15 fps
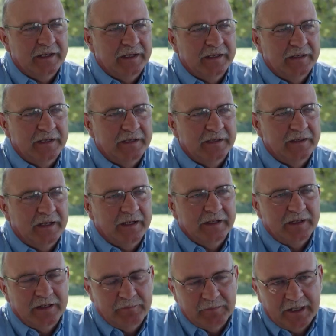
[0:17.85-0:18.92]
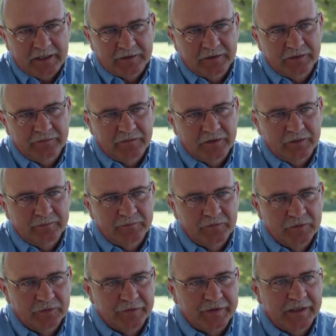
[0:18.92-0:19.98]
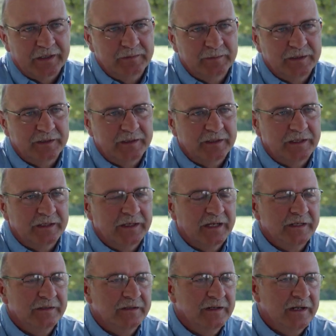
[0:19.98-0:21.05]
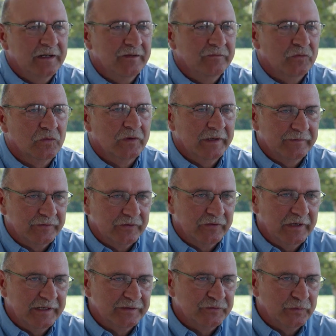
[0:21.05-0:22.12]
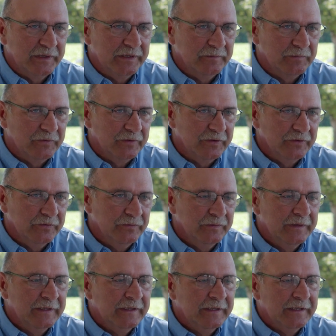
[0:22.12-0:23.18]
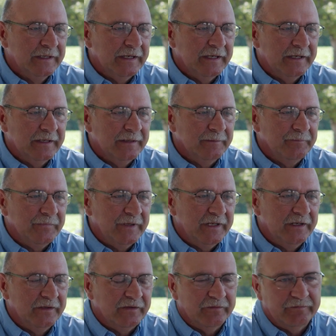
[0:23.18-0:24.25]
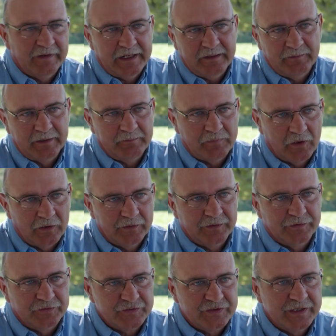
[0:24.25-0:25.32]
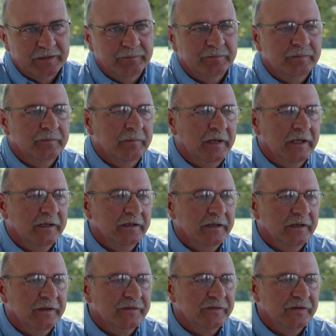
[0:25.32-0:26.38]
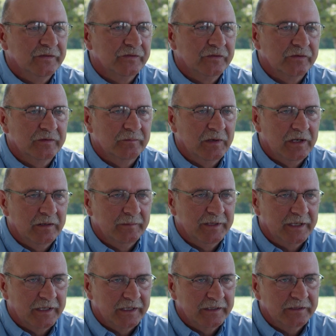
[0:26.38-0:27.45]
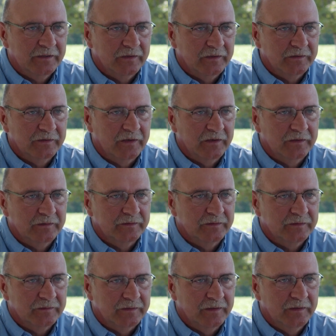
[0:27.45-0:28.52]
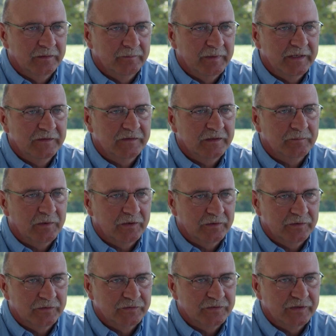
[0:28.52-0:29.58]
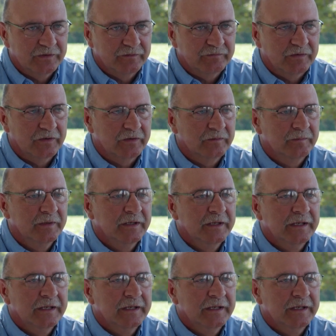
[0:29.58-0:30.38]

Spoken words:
And then I came back to the farm full-time in 1984 after graduating Purdue. It is a family partnership. My sister and mom and I are the basic partners in the farm.